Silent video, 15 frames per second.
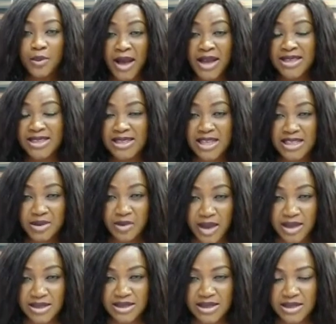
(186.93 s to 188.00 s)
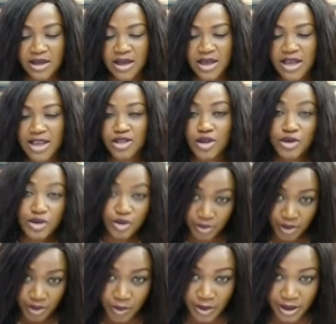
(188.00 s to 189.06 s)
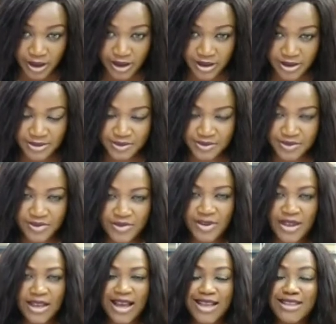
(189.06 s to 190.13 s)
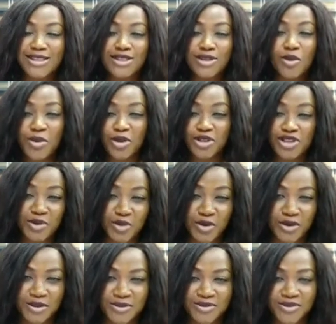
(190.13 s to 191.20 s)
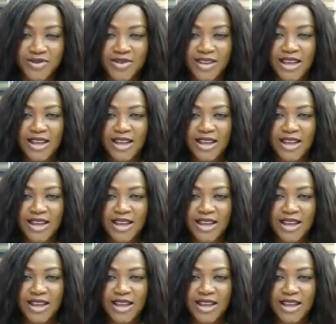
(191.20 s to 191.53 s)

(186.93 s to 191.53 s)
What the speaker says: bank statements is also required, and so much more.